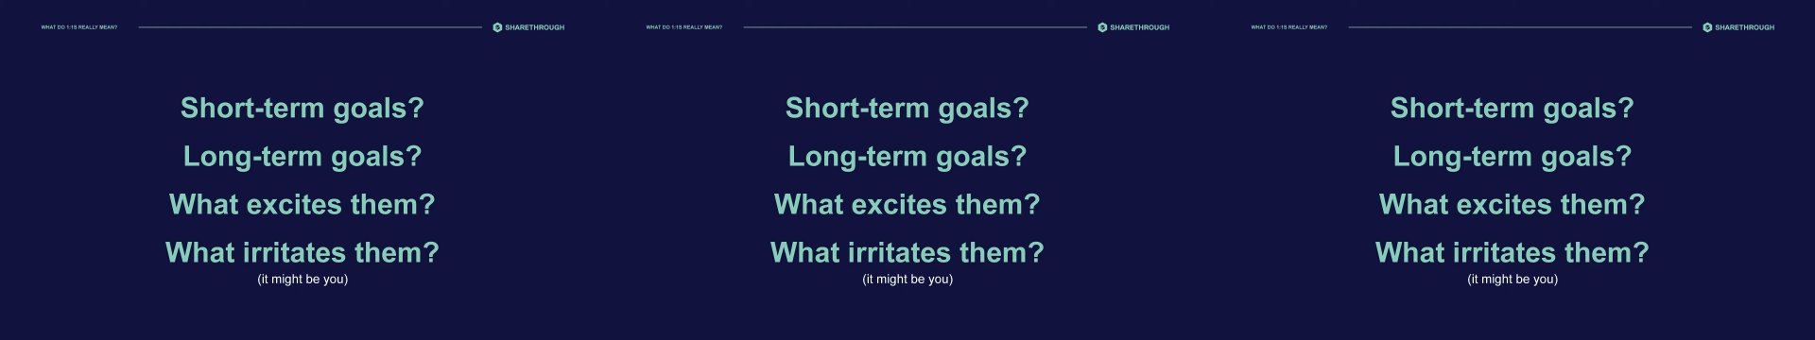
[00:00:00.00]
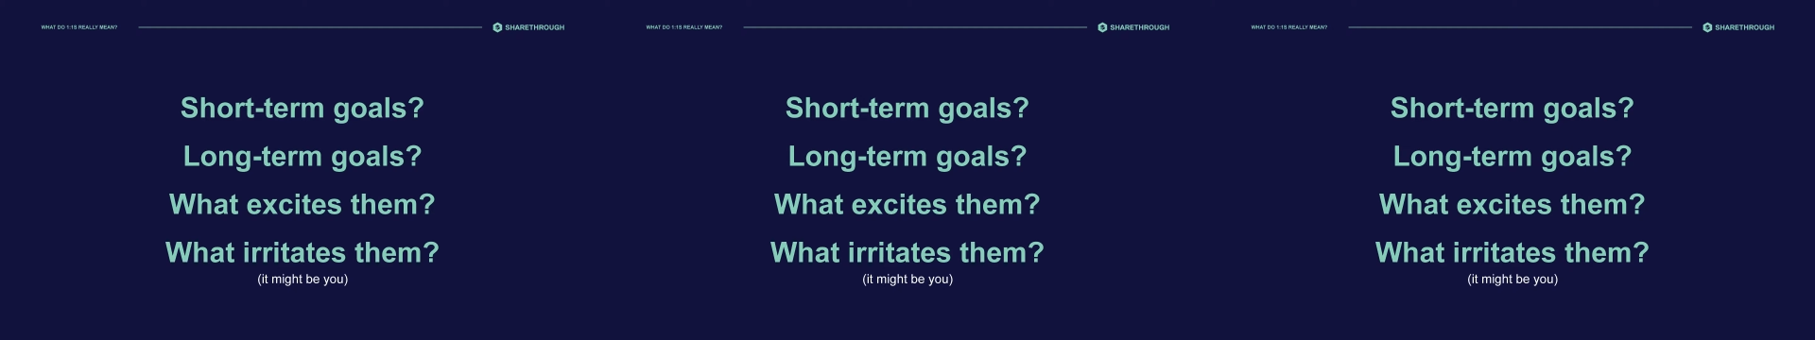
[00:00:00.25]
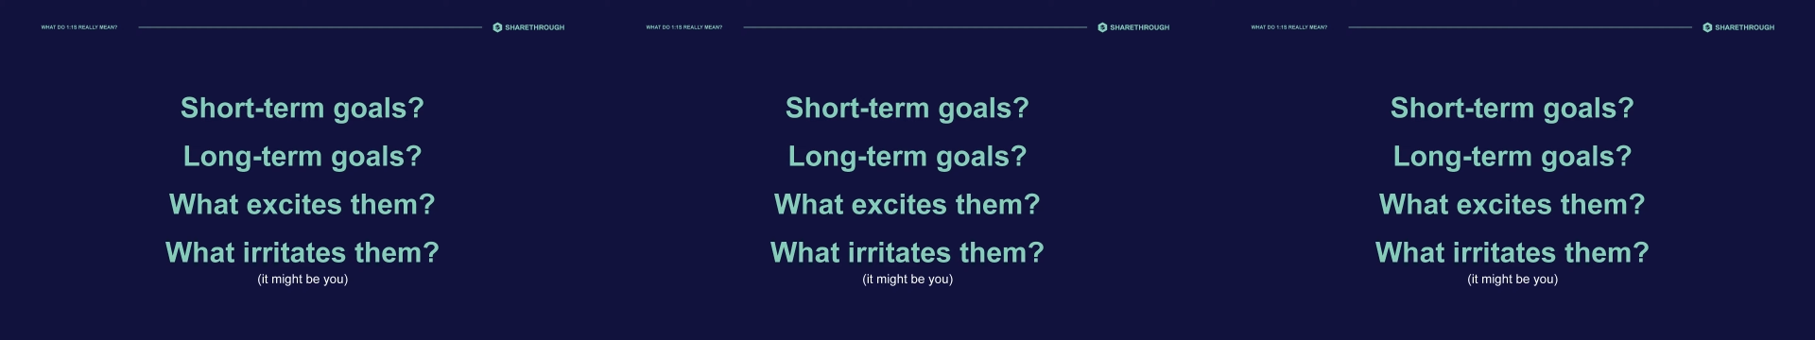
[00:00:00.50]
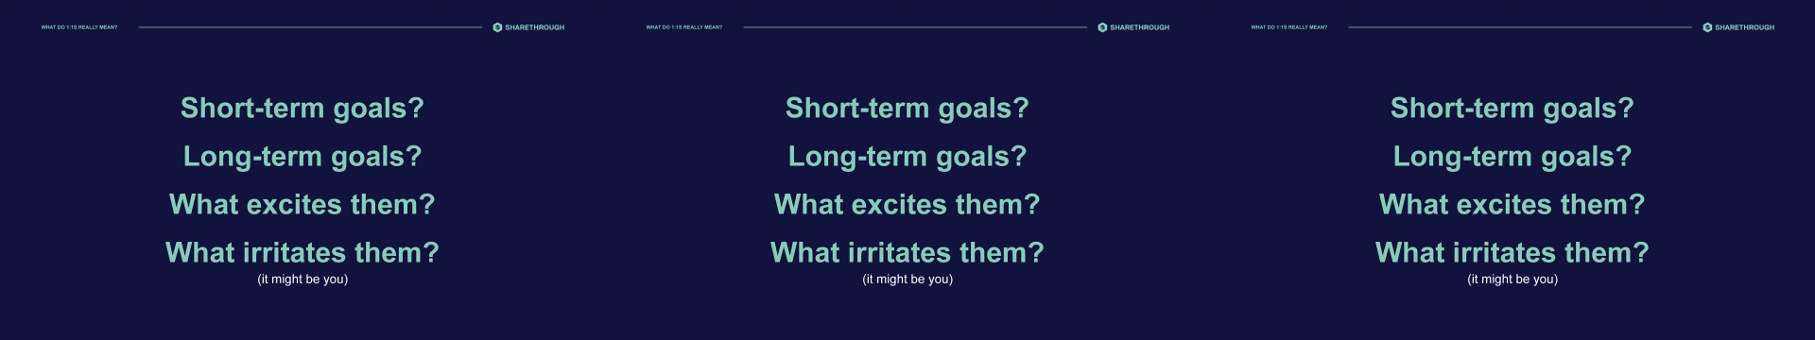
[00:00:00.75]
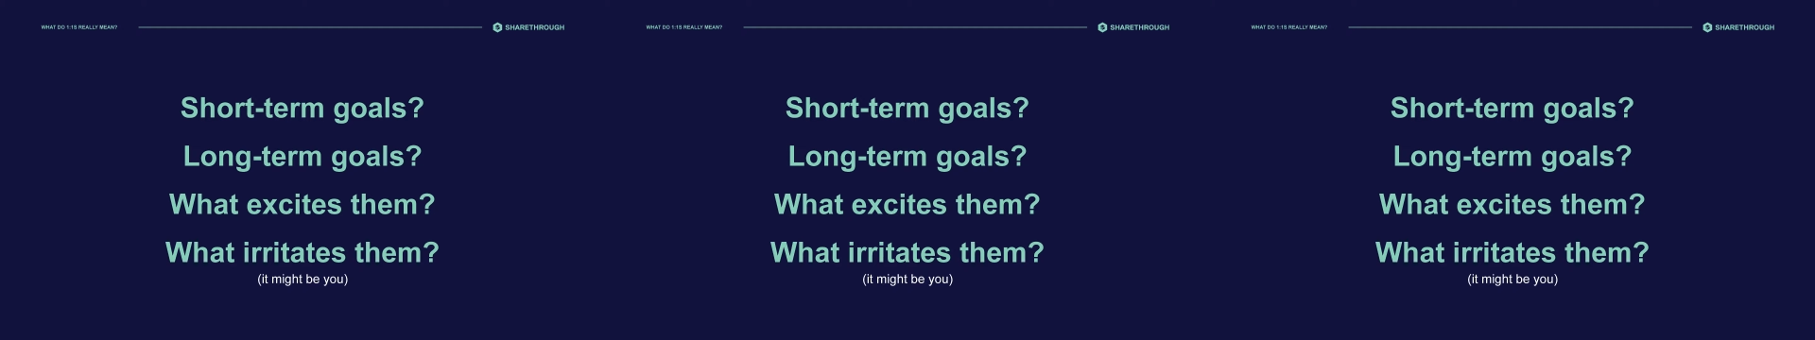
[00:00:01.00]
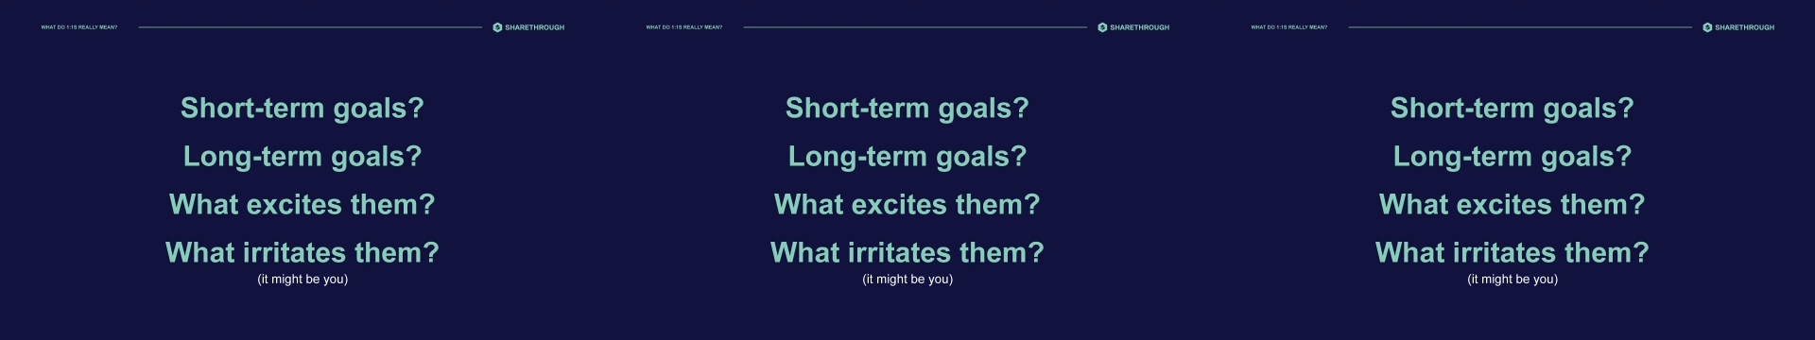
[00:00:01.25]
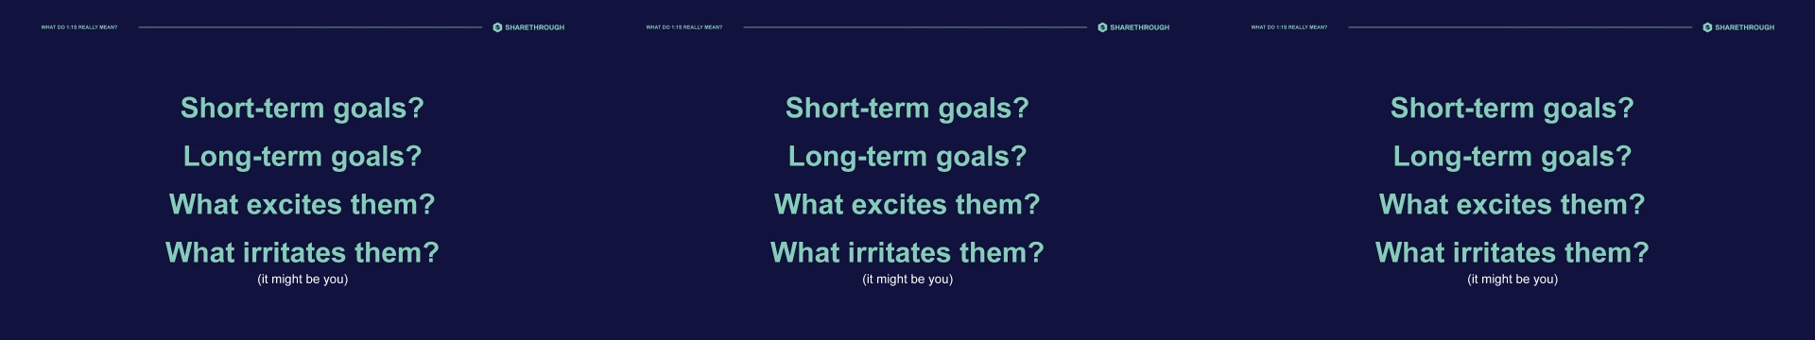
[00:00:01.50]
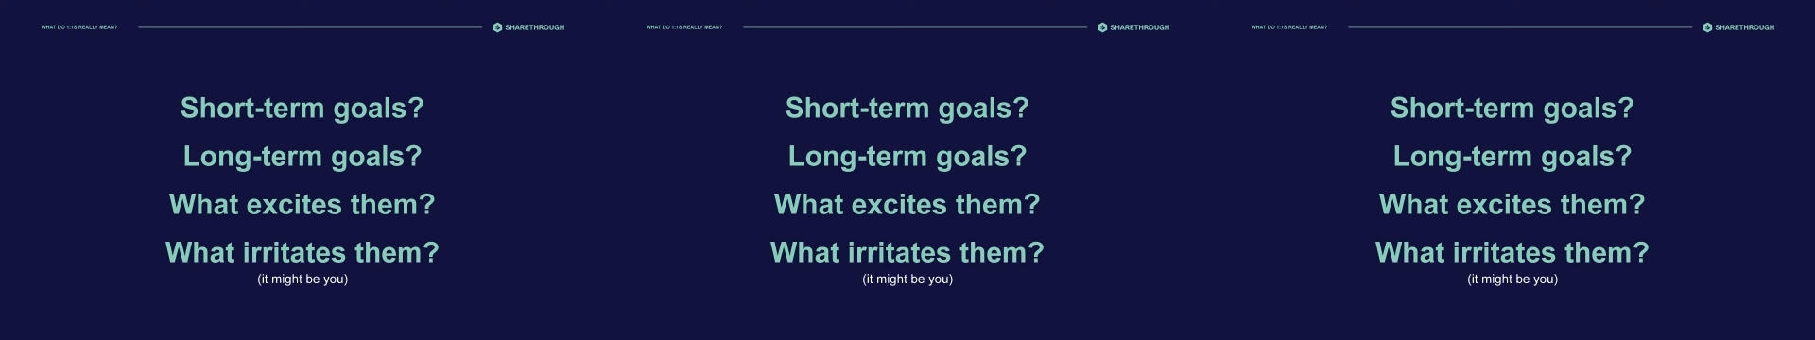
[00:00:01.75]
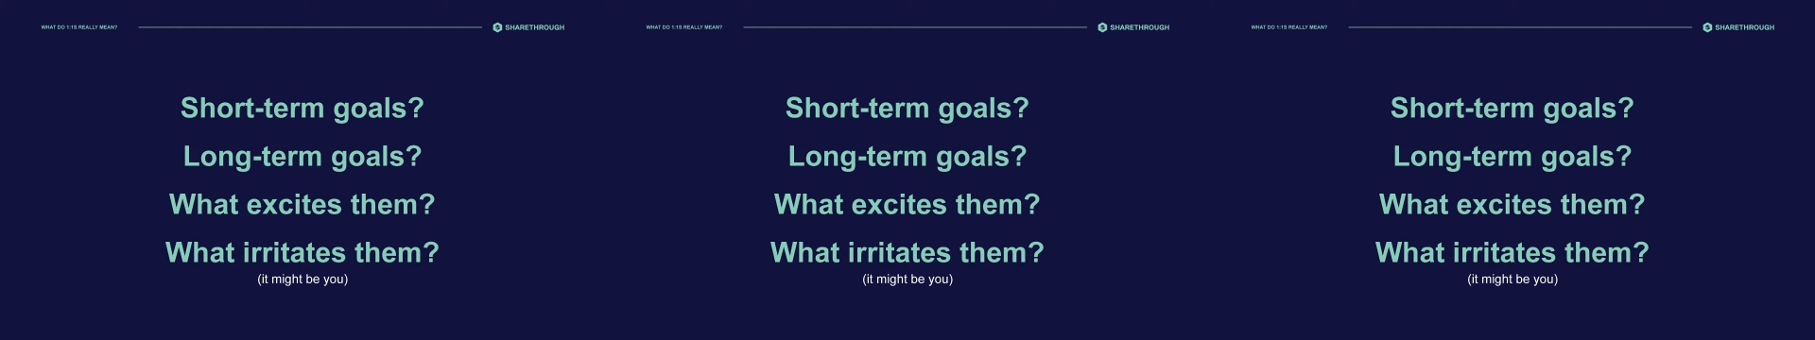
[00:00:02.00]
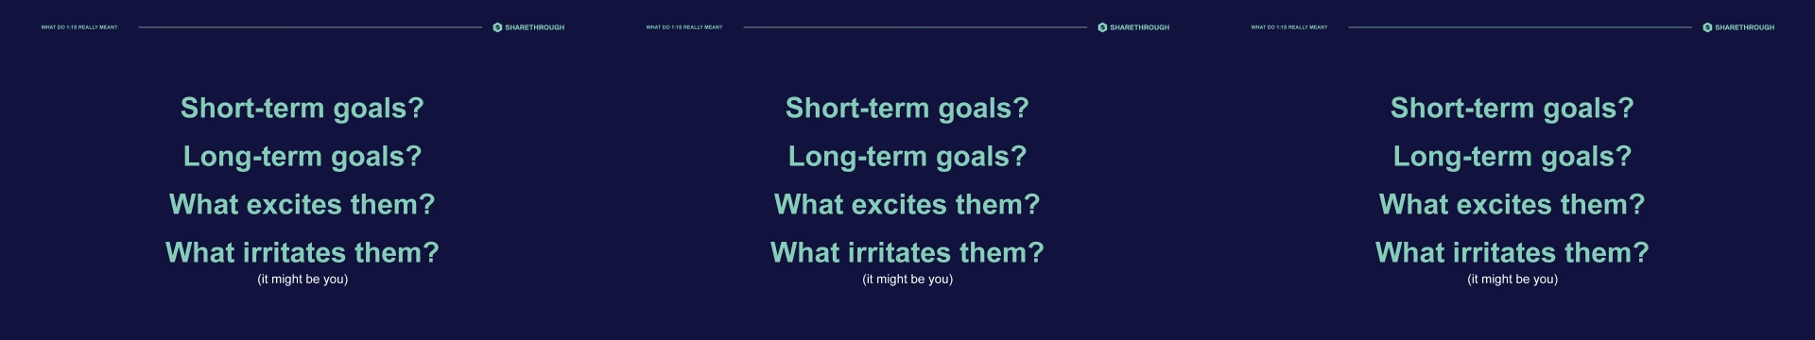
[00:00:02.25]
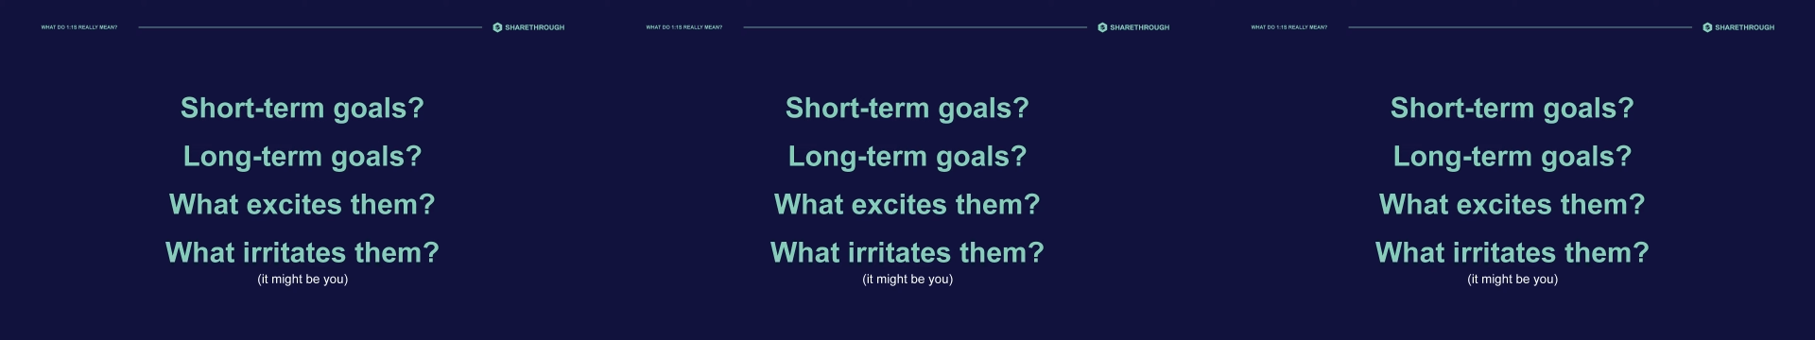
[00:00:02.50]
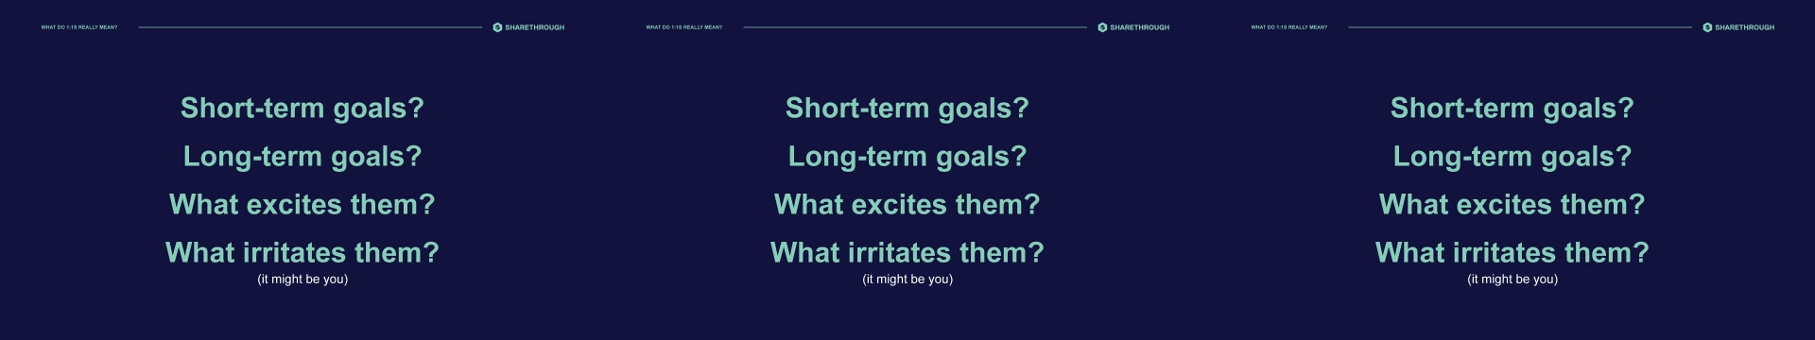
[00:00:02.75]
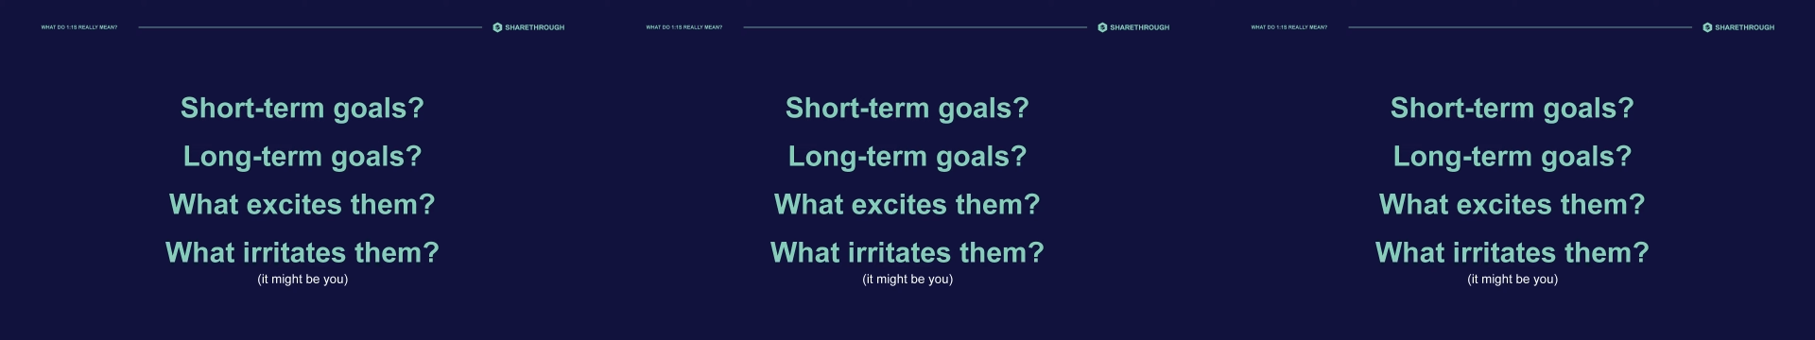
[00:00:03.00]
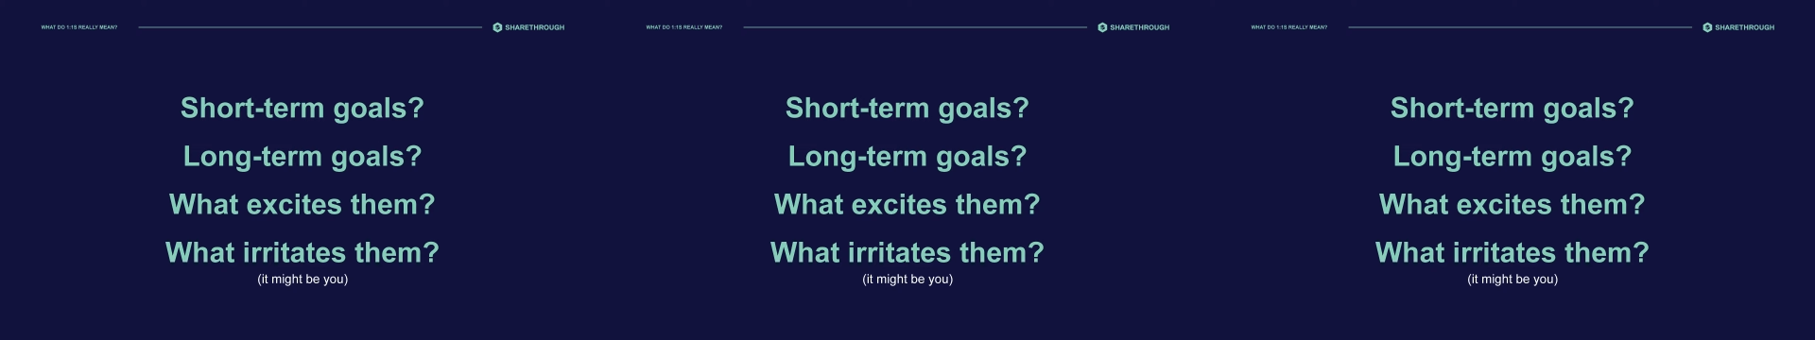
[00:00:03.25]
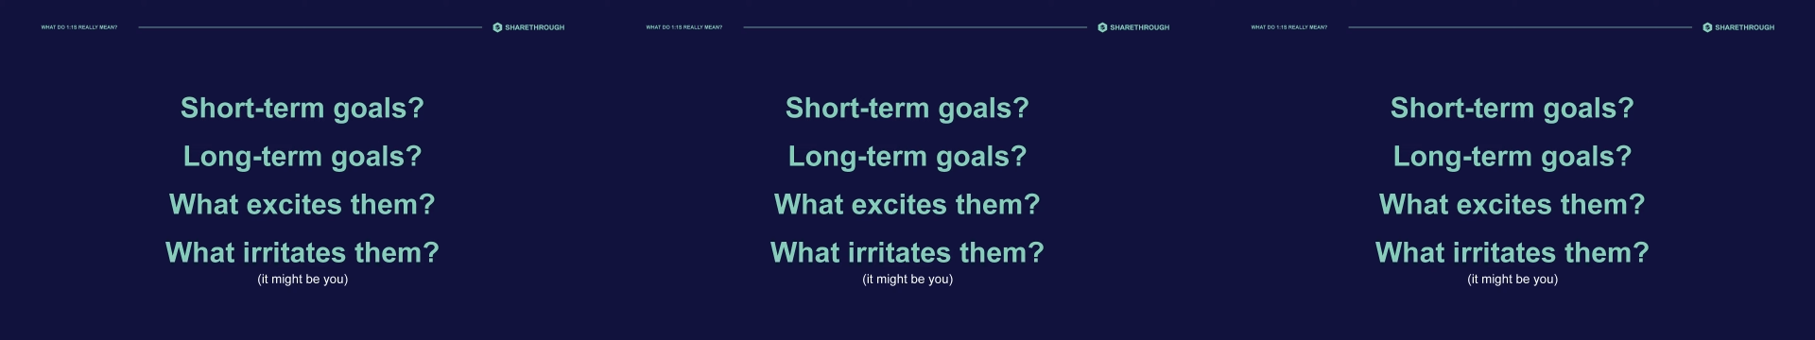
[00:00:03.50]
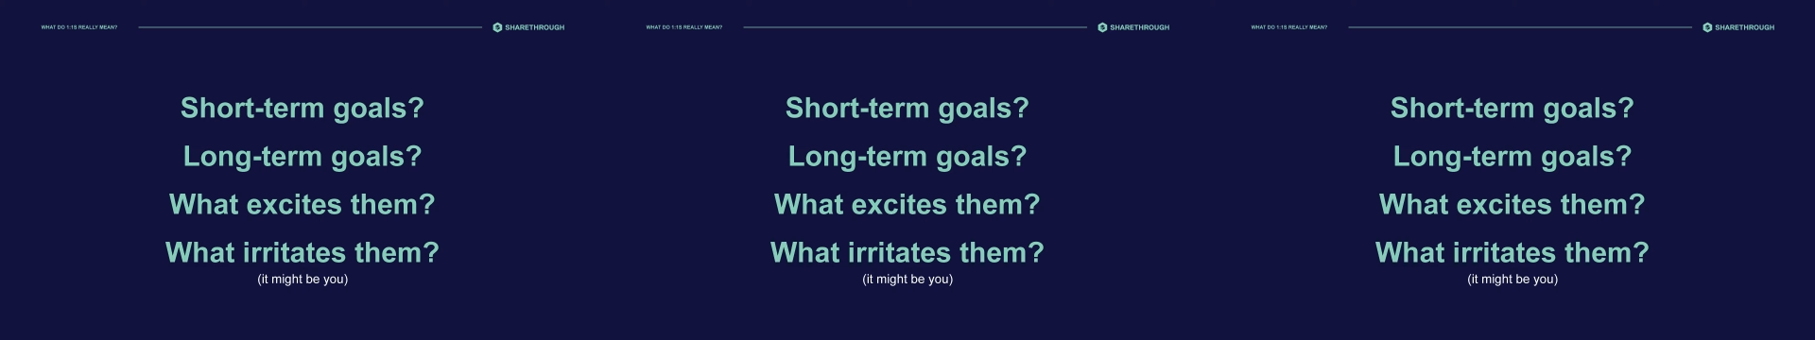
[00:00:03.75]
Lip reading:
Nobody's mouth can be seen.